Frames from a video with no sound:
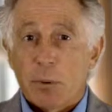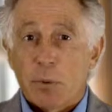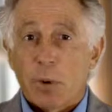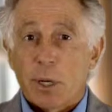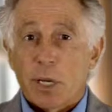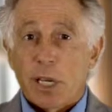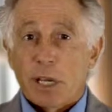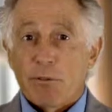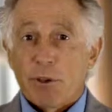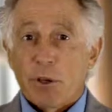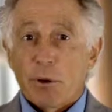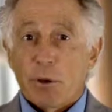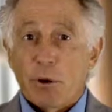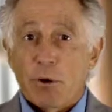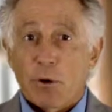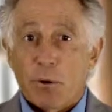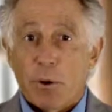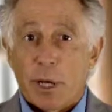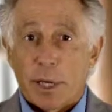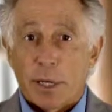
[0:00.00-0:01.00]
it will give you
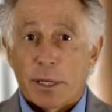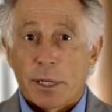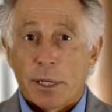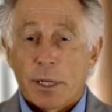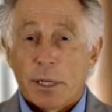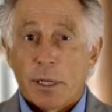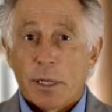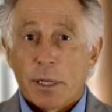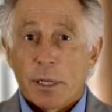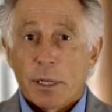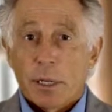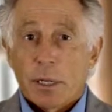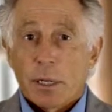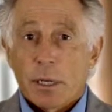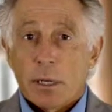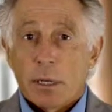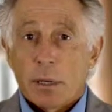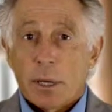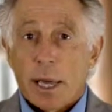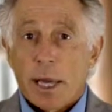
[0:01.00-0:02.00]
grit.
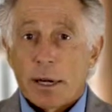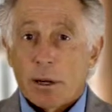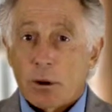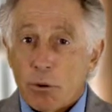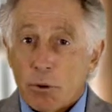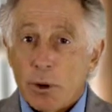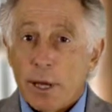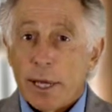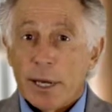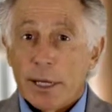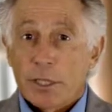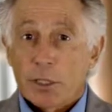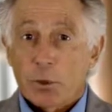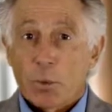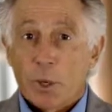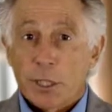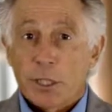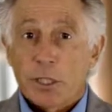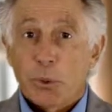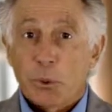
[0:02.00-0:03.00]
And grit is
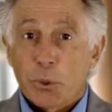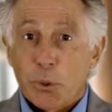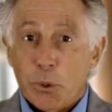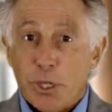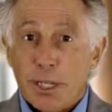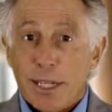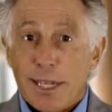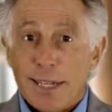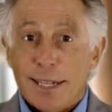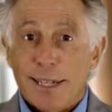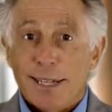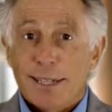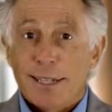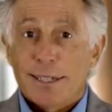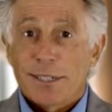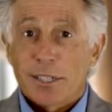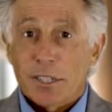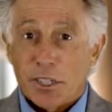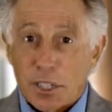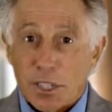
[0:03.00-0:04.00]
what you will need
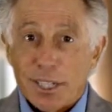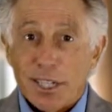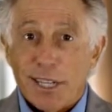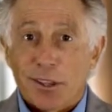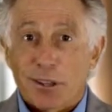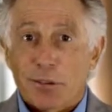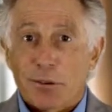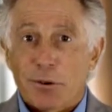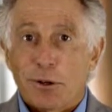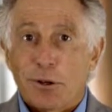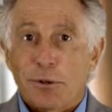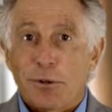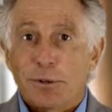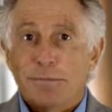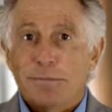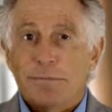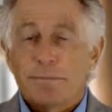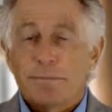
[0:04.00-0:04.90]
to see it through.